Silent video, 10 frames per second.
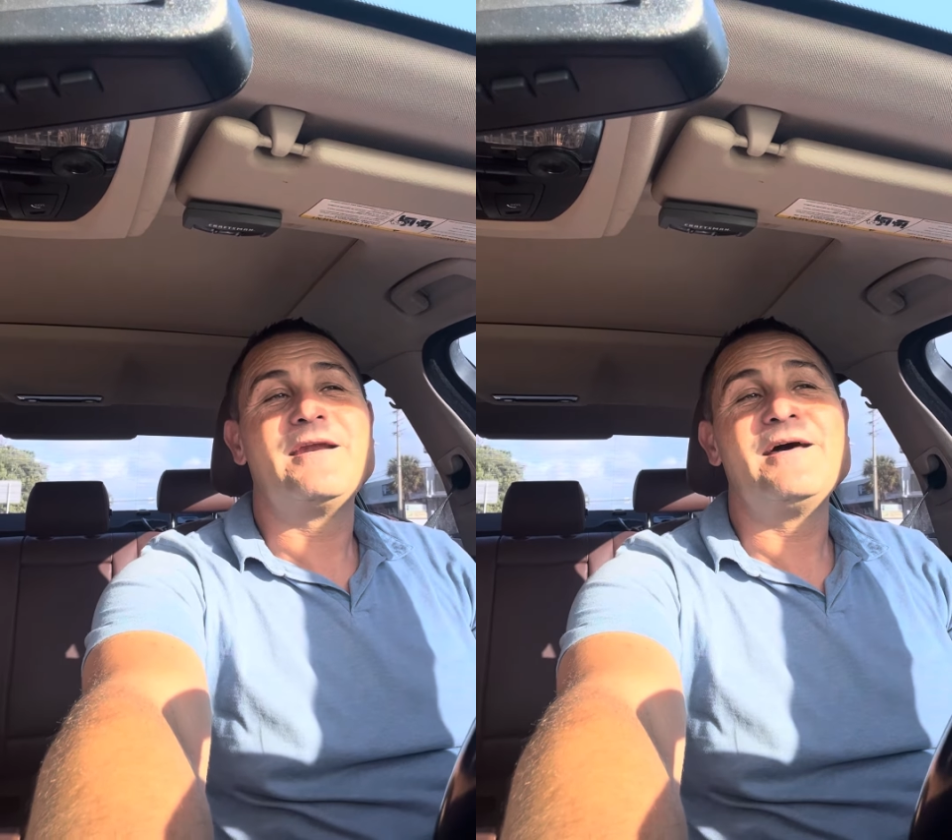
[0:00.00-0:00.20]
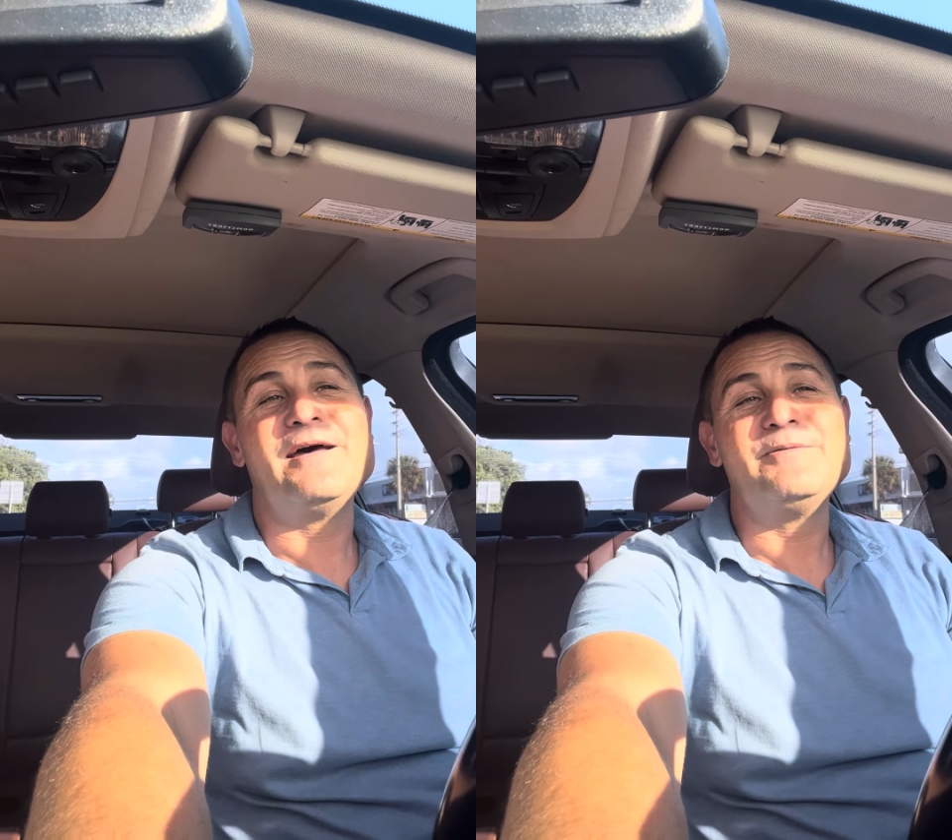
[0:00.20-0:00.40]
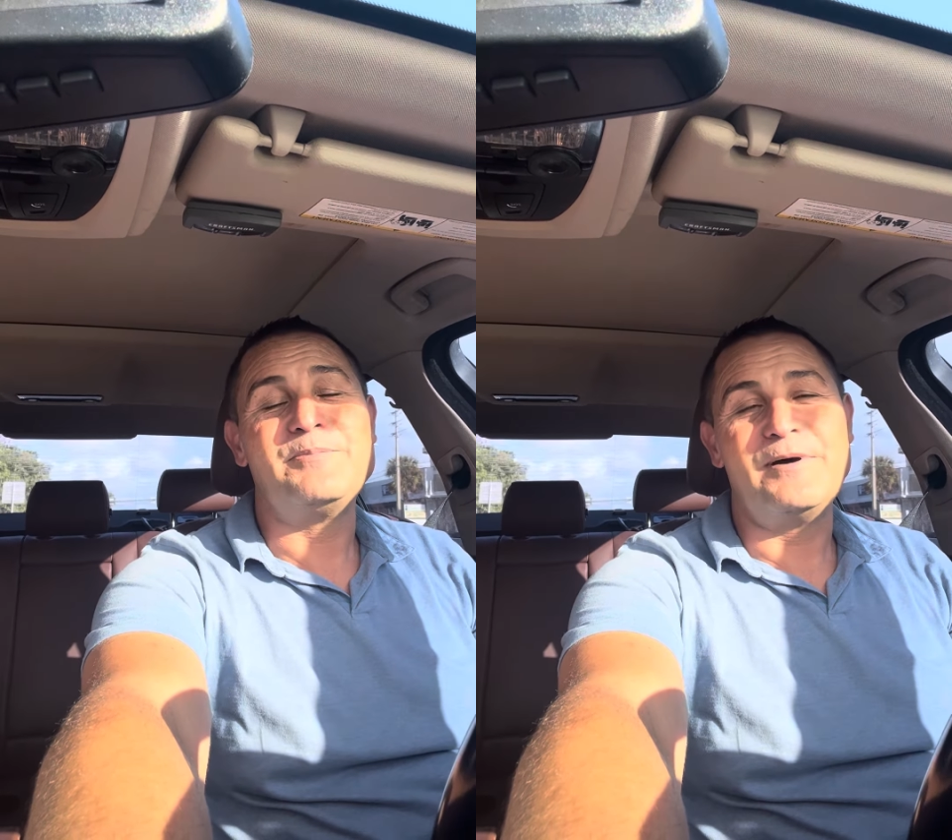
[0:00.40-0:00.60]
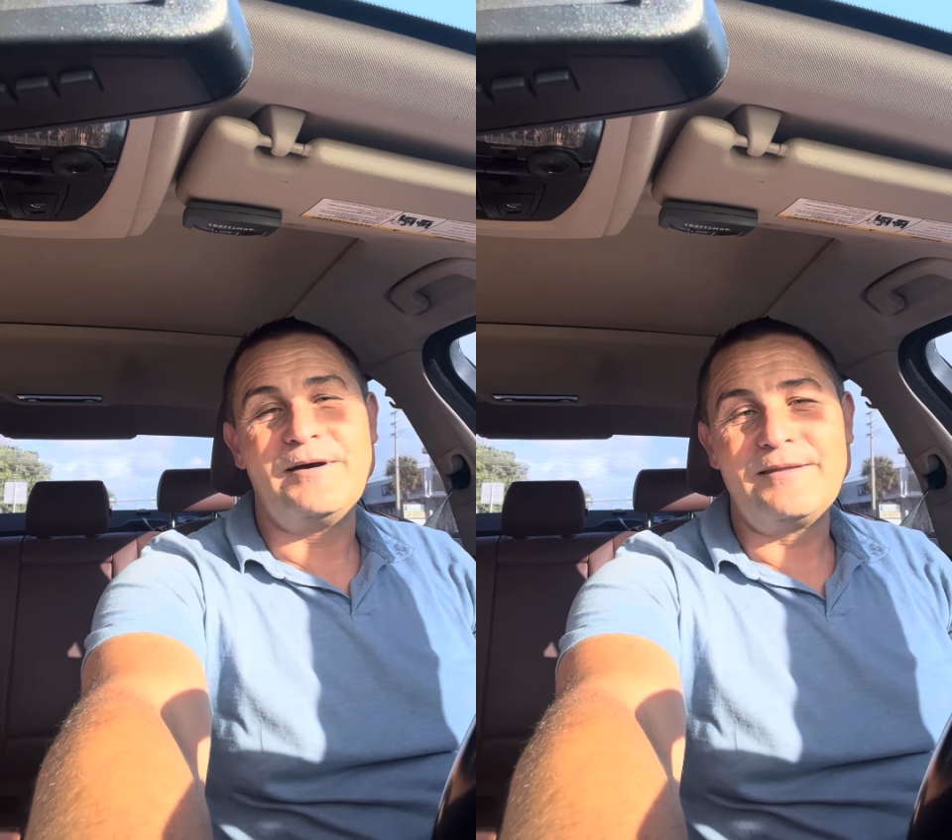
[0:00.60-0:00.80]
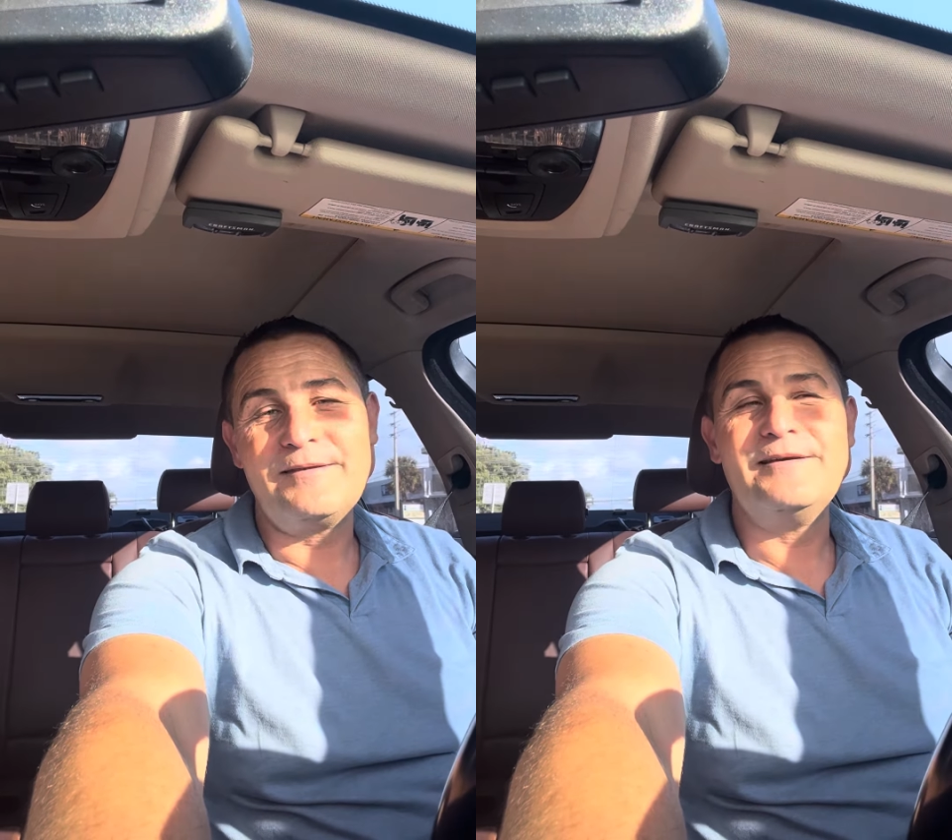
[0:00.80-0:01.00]
lot,
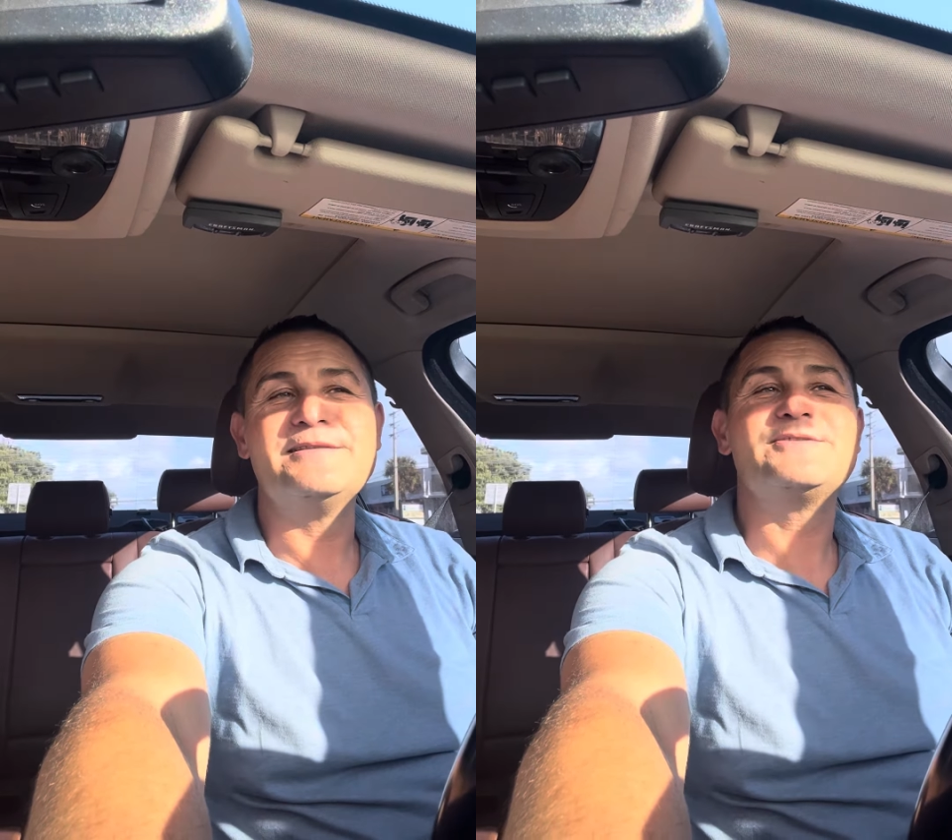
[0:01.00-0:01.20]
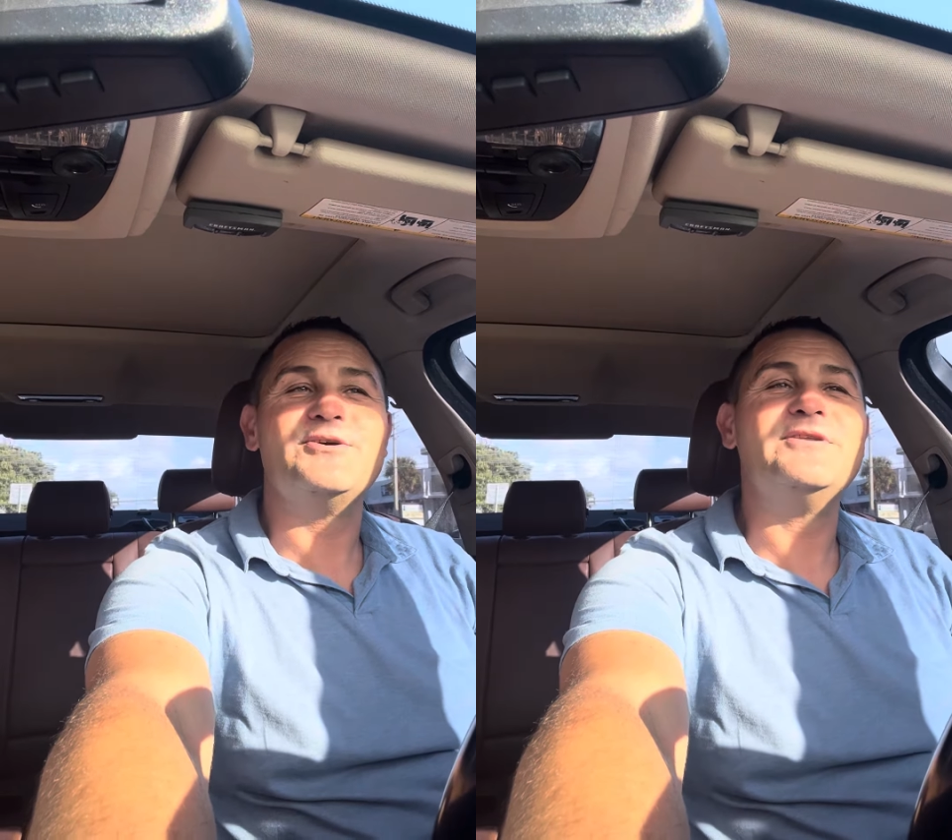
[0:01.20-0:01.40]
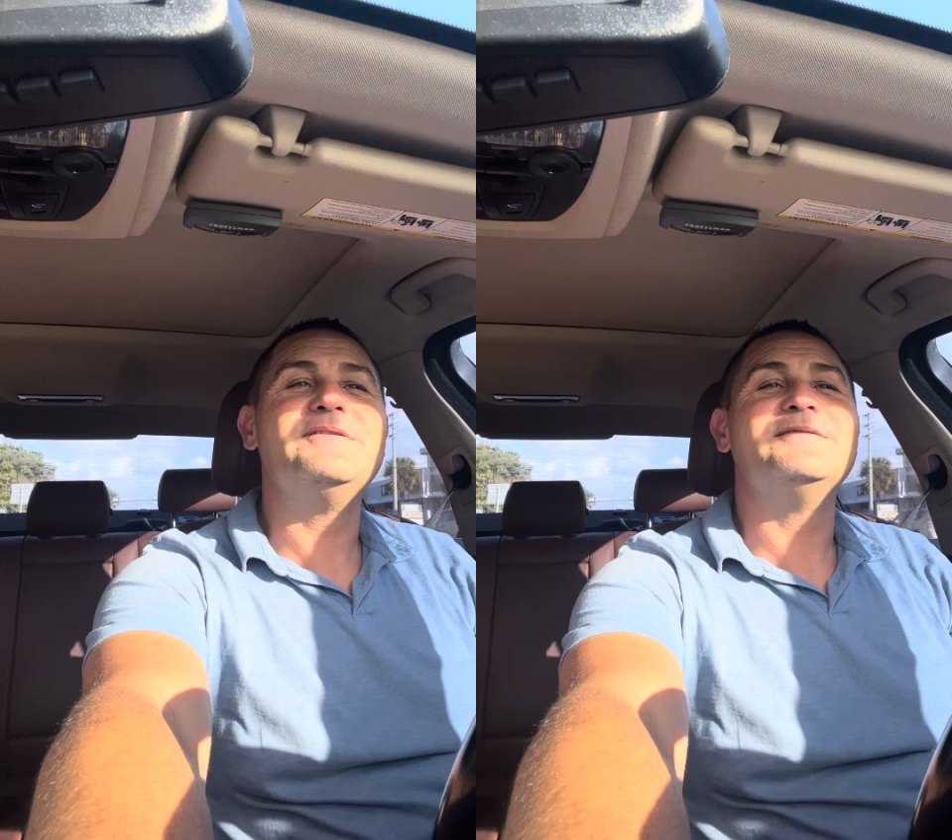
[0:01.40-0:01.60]
but it's good.